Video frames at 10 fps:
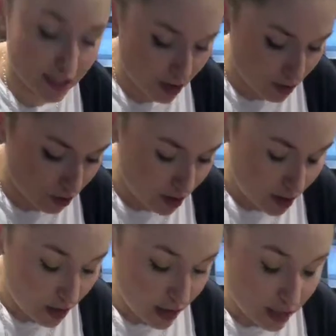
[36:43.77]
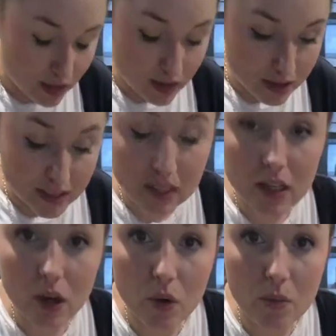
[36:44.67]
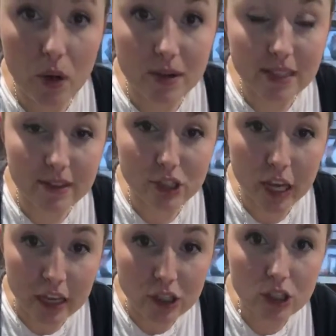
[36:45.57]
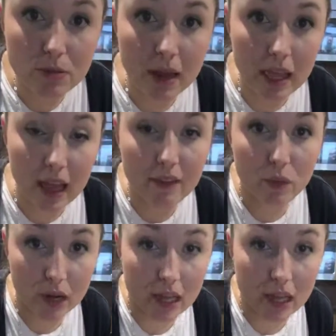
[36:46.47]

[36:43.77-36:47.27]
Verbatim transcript: So the silicone bowls have changed my life when